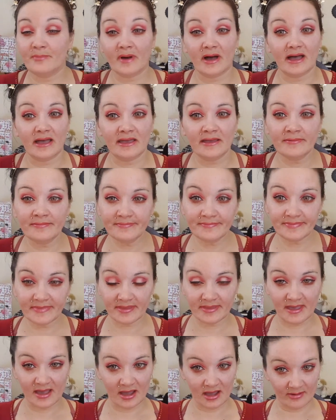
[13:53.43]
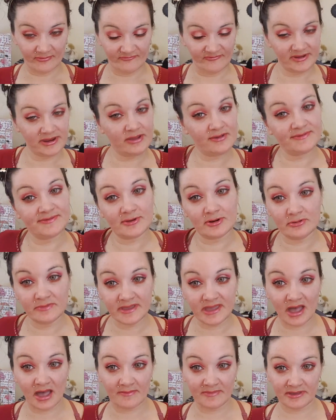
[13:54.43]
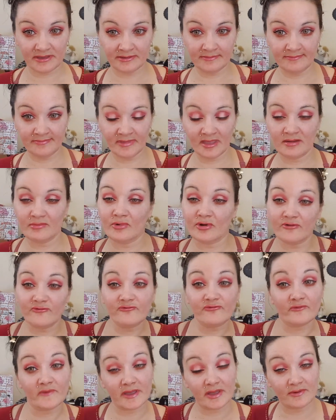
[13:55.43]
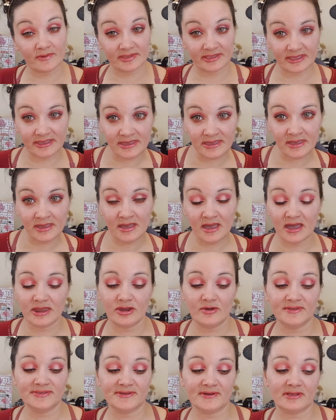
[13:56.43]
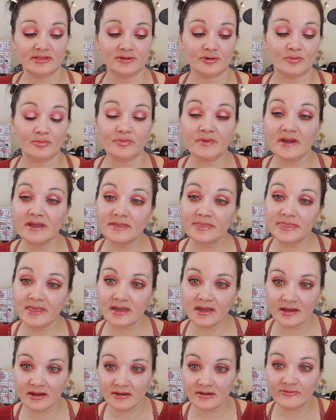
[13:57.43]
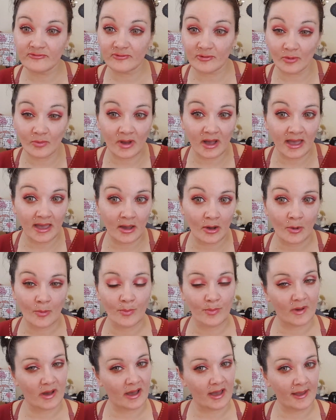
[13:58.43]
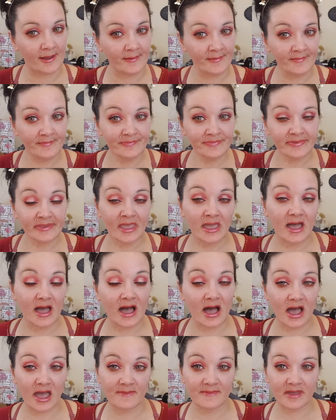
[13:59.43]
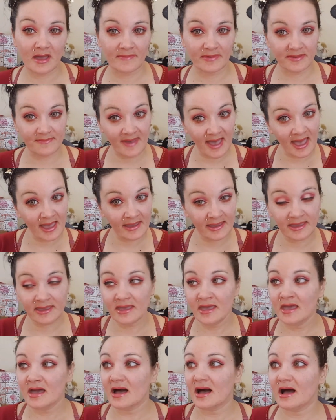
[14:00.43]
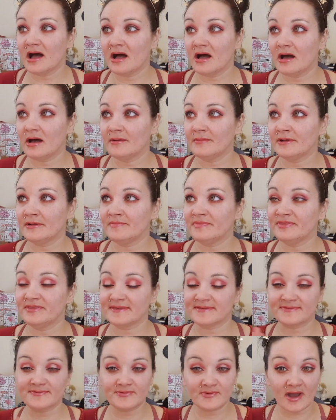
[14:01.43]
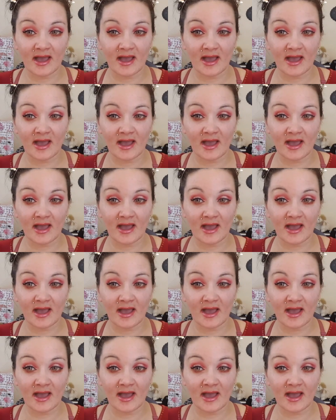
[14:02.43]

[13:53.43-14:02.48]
But videos are going to be coming more frequently. I know it took a little break there for a while, but I'm coming back this